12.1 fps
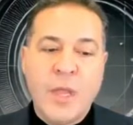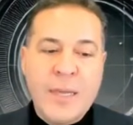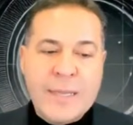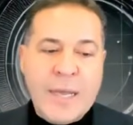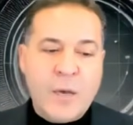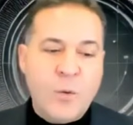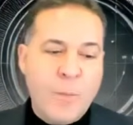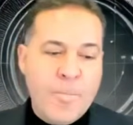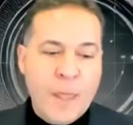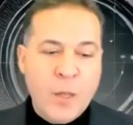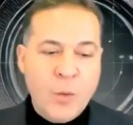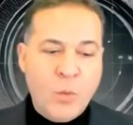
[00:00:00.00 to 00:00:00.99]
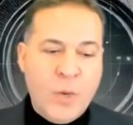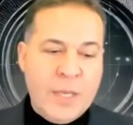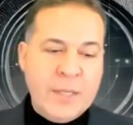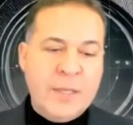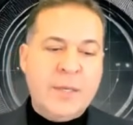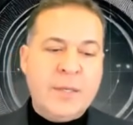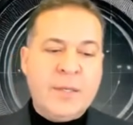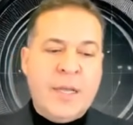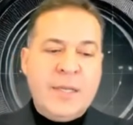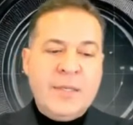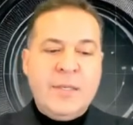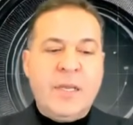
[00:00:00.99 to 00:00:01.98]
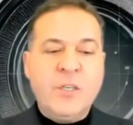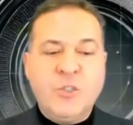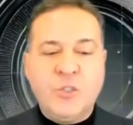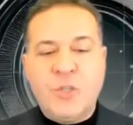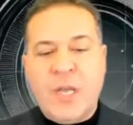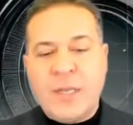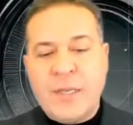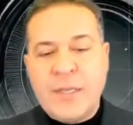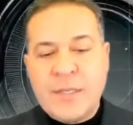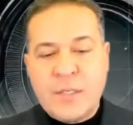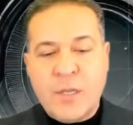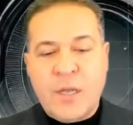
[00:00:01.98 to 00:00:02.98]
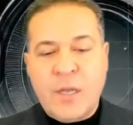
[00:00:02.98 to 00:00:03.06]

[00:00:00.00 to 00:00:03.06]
Now, one last issue that is